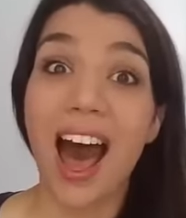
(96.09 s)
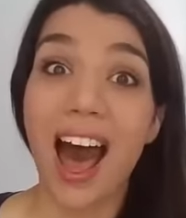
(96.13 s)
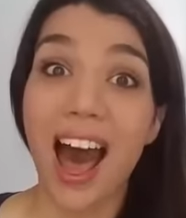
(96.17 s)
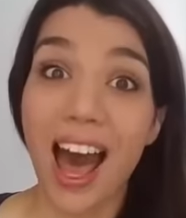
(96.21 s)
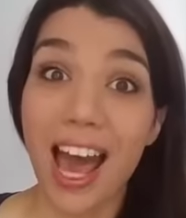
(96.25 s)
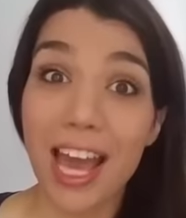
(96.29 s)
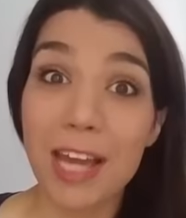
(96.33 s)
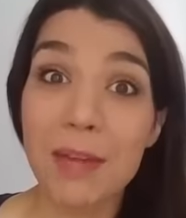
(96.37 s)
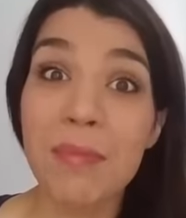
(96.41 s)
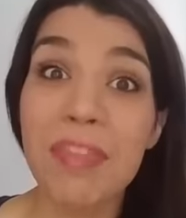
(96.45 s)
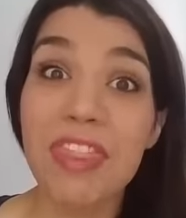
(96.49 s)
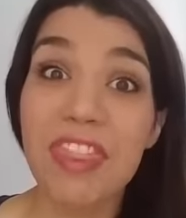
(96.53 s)

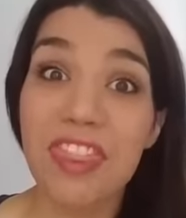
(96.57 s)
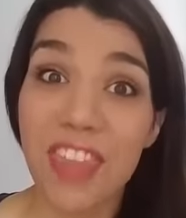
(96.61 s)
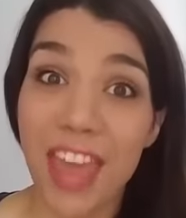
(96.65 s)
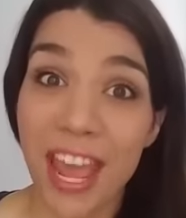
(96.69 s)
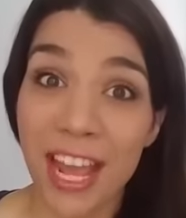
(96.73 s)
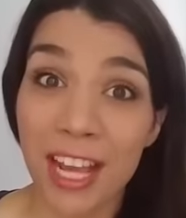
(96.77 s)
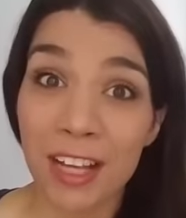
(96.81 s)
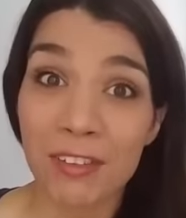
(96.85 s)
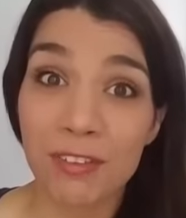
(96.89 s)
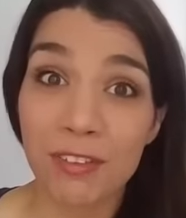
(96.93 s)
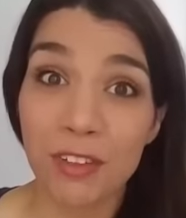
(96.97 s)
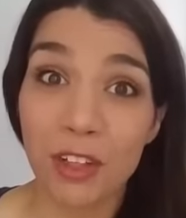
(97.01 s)
I'm
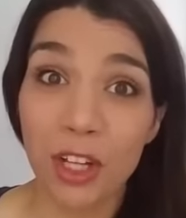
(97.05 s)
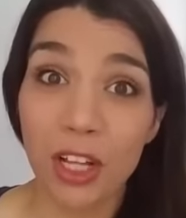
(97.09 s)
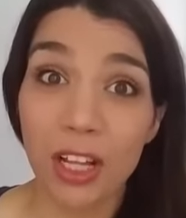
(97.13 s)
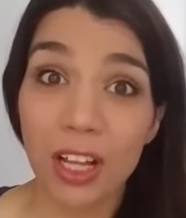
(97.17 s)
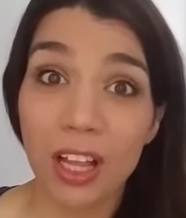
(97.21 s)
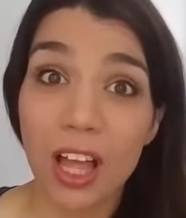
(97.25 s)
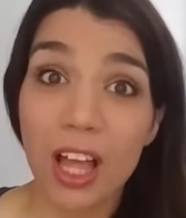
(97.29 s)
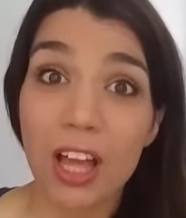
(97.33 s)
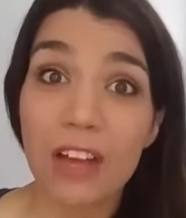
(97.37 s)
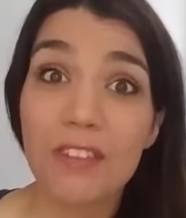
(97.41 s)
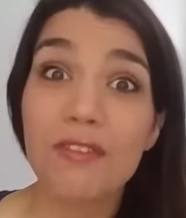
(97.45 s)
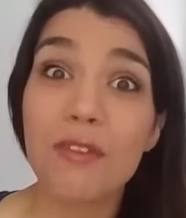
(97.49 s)

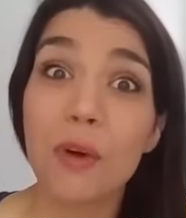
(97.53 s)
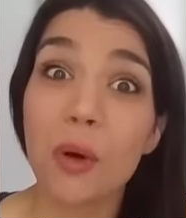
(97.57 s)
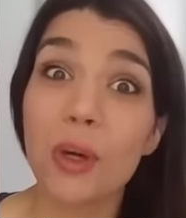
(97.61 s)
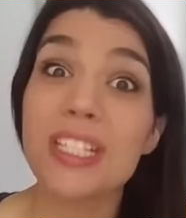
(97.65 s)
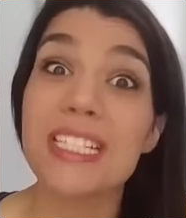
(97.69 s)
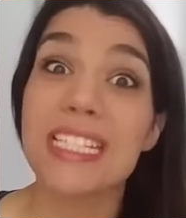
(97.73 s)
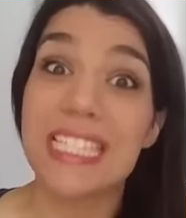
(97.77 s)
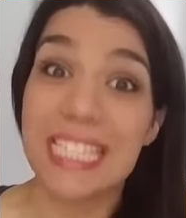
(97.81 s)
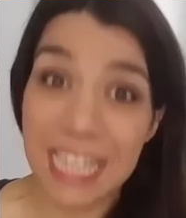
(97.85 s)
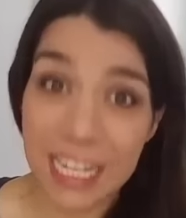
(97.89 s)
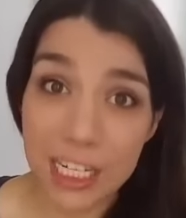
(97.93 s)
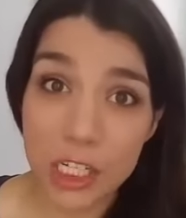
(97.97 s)
thankful for
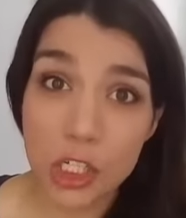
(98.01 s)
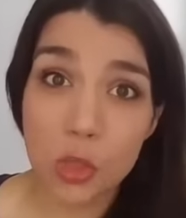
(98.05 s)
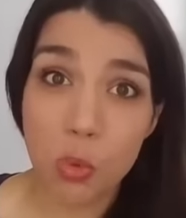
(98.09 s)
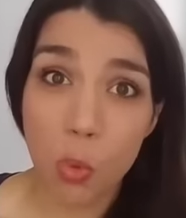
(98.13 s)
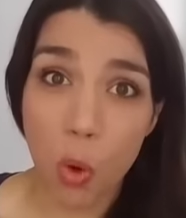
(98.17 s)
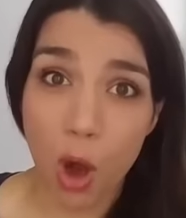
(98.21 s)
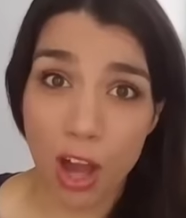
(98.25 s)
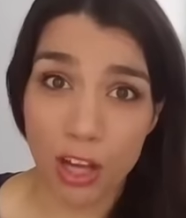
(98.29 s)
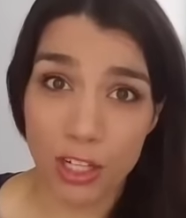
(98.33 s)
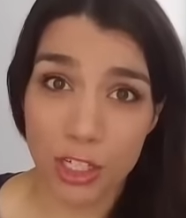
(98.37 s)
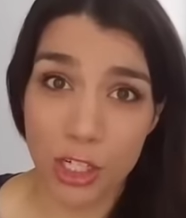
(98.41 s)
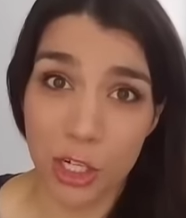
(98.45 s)

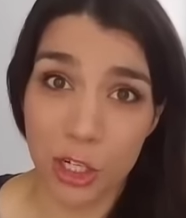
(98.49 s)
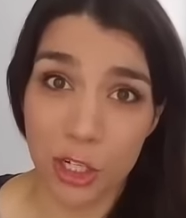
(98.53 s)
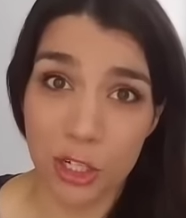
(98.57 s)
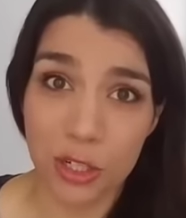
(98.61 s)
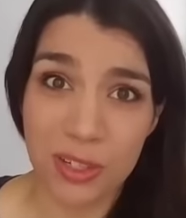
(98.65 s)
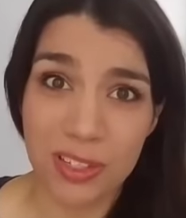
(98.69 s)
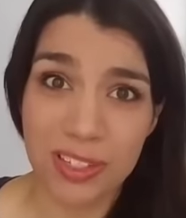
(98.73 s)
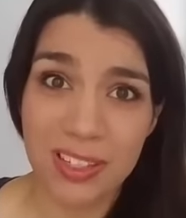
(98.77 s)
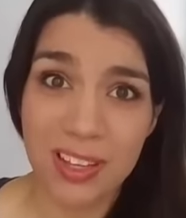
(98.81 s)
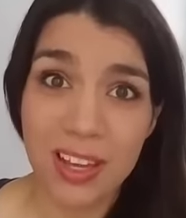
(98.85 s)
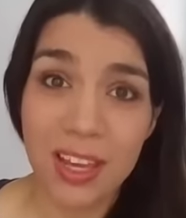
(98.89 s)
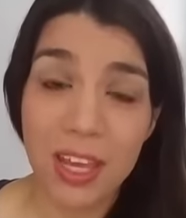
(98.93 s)

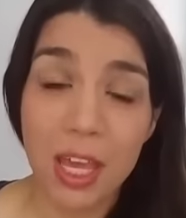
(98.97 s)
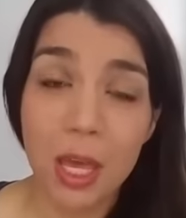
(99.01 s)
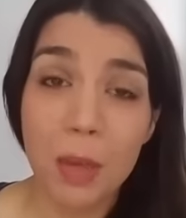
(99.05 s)
dishwashers,